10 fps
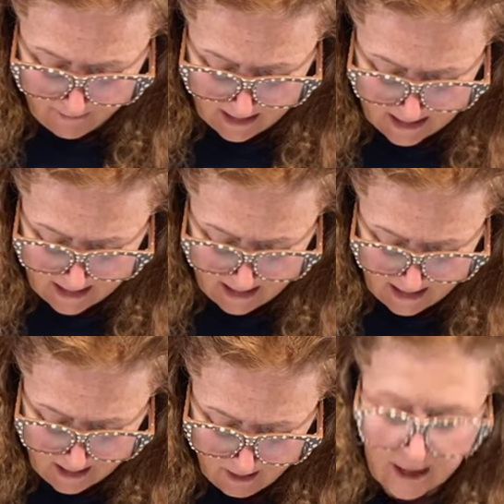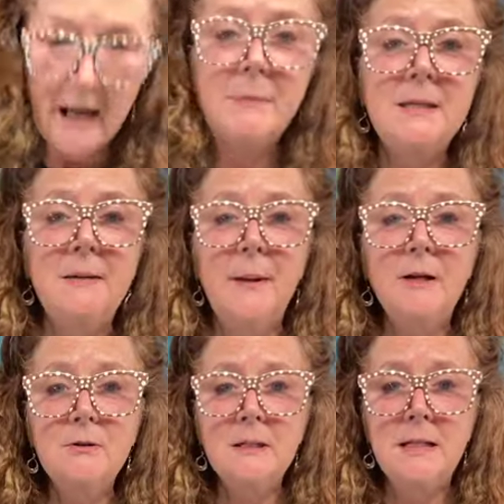fun day here. Happy St.
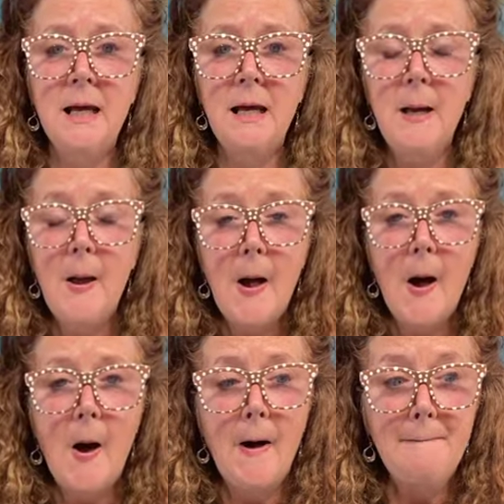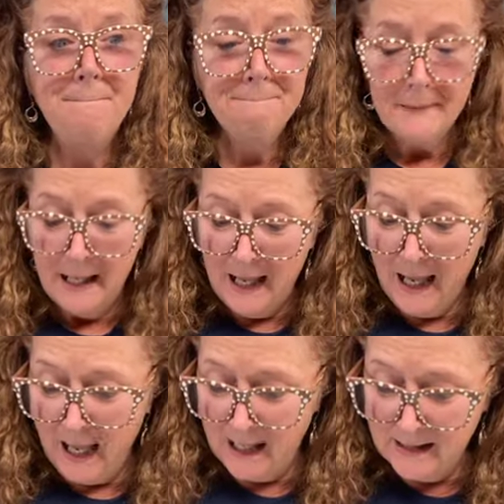Patrick's Day.
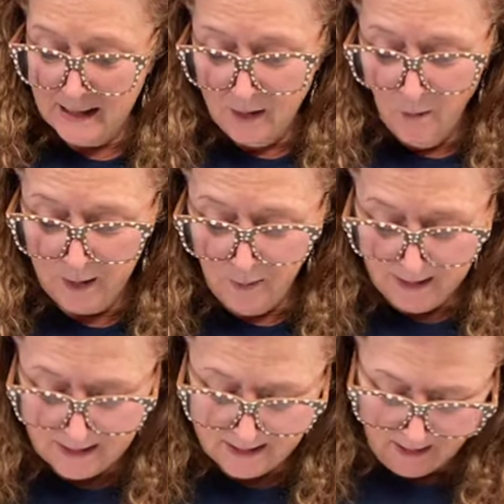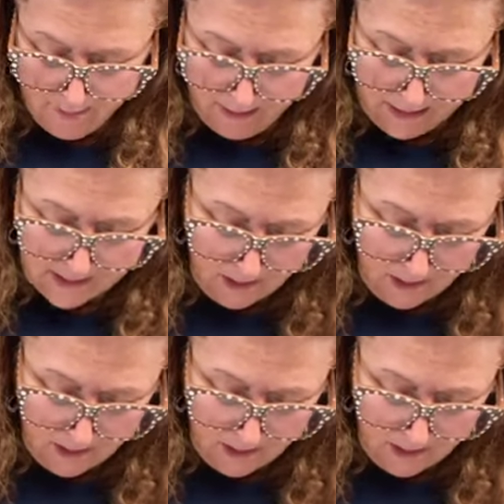And what a way to celebrate